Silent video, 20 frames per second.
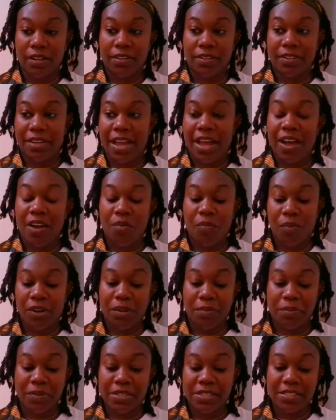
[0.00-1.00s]
not
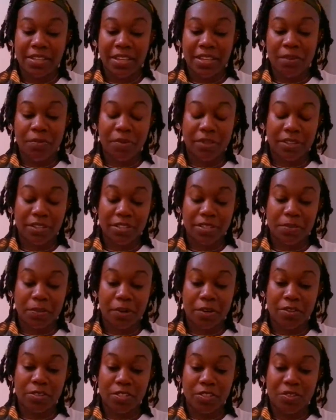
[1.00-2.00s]
want to be seen with this
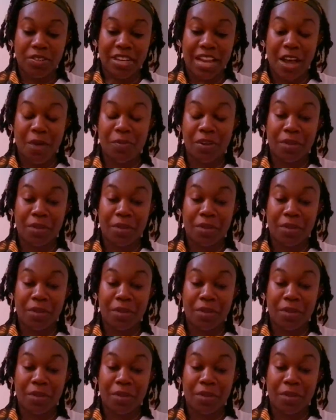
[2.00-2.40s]
person or not